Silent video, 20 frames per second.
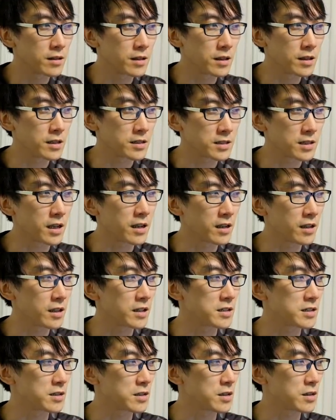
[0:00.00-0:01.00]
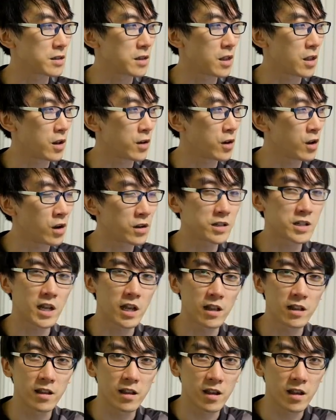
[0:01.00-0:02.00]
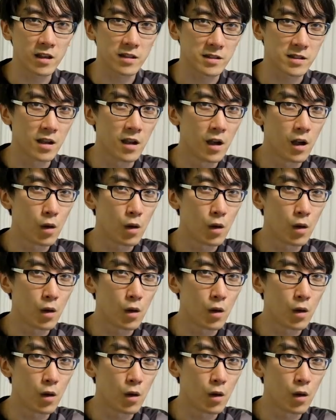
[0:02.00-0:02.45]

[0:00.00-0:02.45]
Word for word: It's like it's they're not telling us